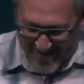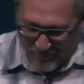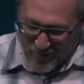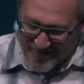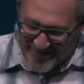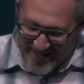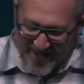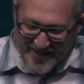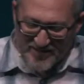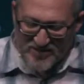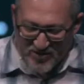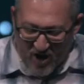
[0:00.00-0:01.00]
When
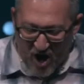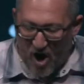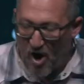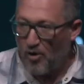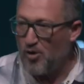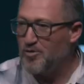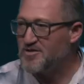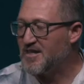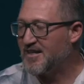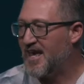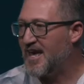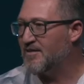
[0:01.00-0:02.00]
King Saul, who was the
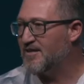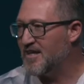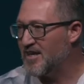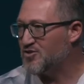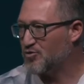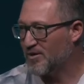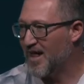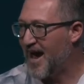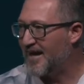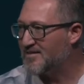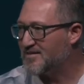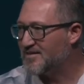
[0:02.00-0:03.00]
king of the
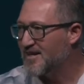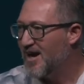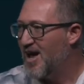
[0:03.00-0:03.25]
Israelites,